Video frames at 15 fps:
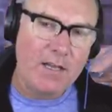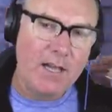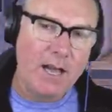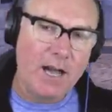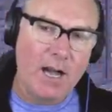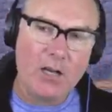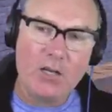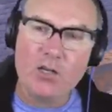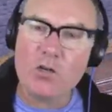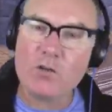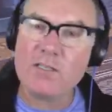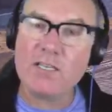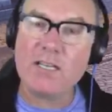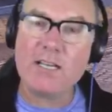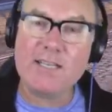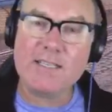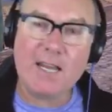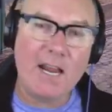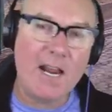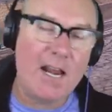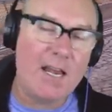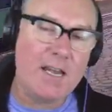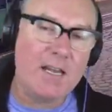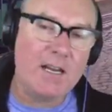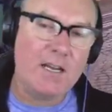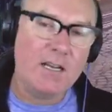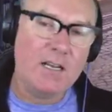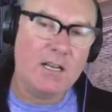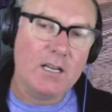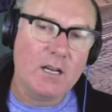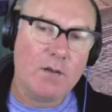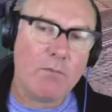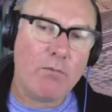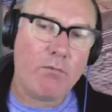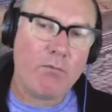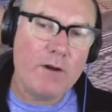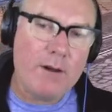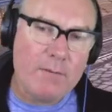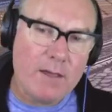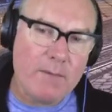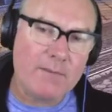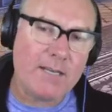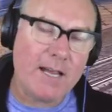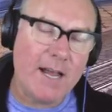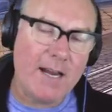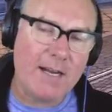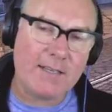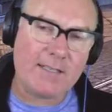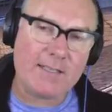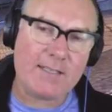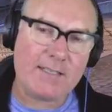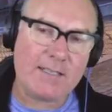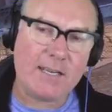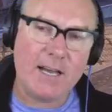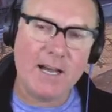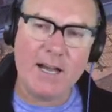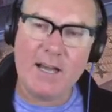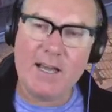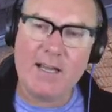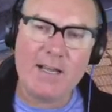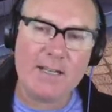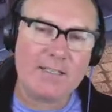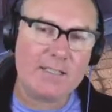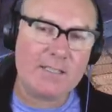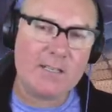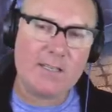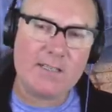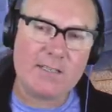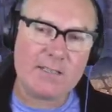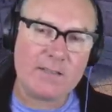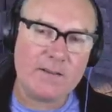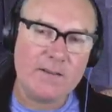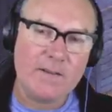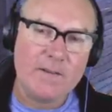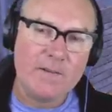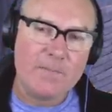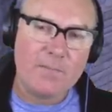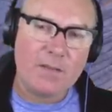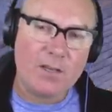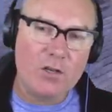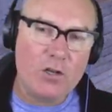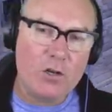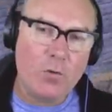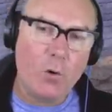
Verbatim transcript: uh, new tier 10 premium tanks. Uh, it, it's just new